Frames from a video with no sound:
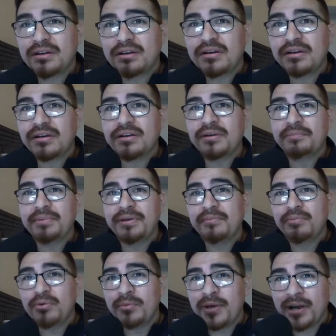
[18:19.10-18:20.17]
Khabib
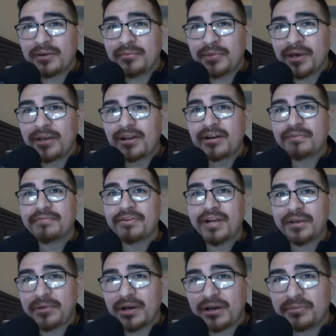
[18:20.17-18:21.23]

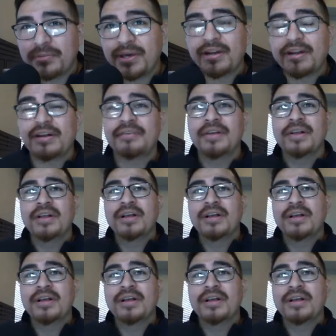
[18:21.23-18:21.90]
Rene Magomedov.